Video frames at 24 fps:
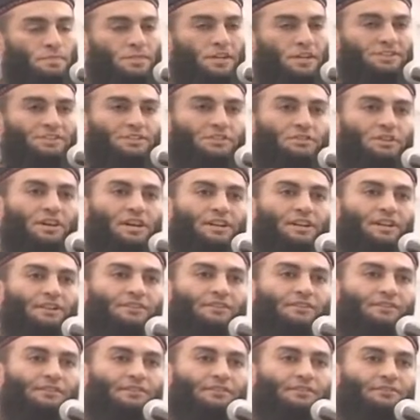thus
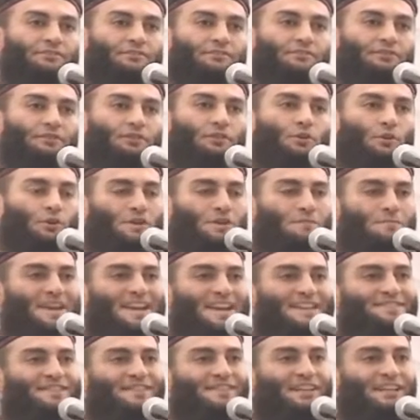guided or
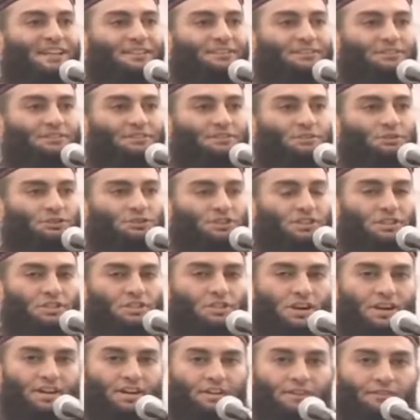commanded us to seek
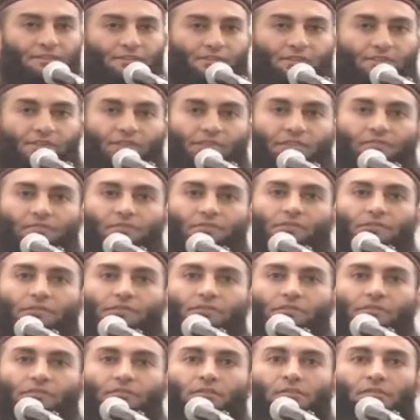guidance
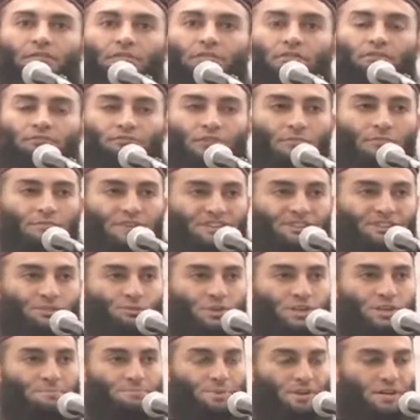from His
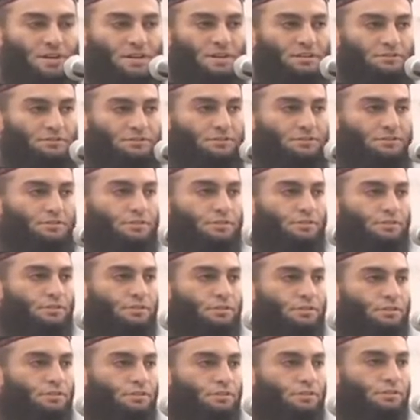straight path,
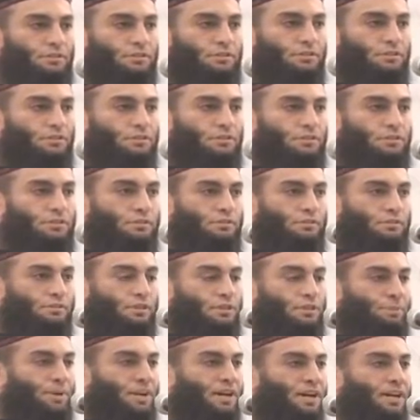
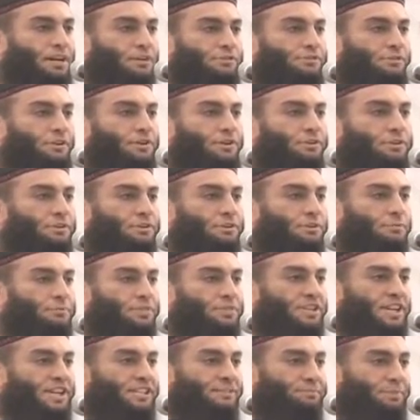the path on whom
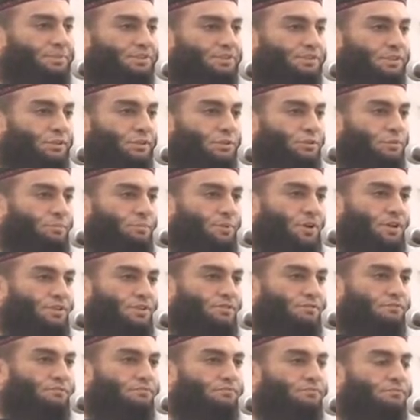He has bestowed
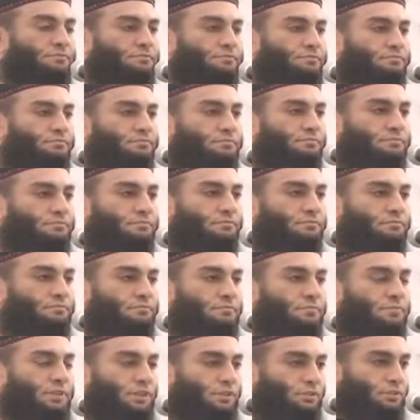upon
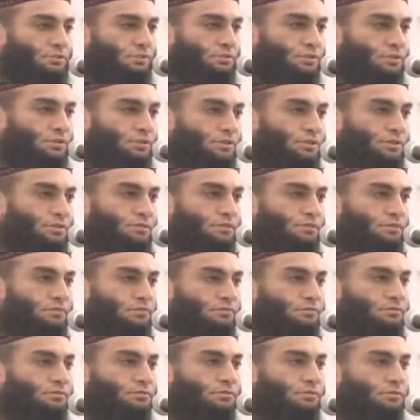those
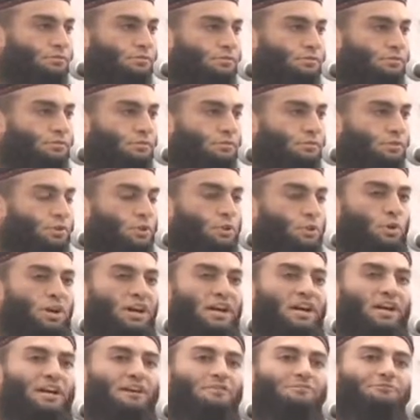who
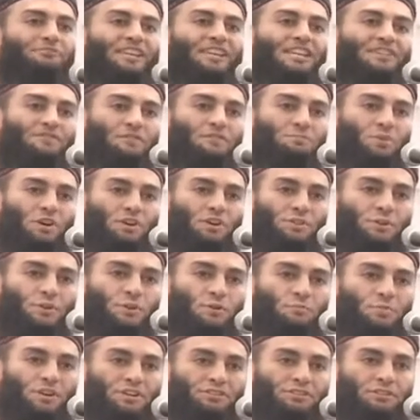are favoured by the
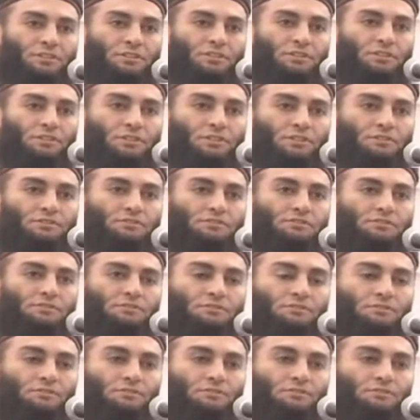Almighty Lord,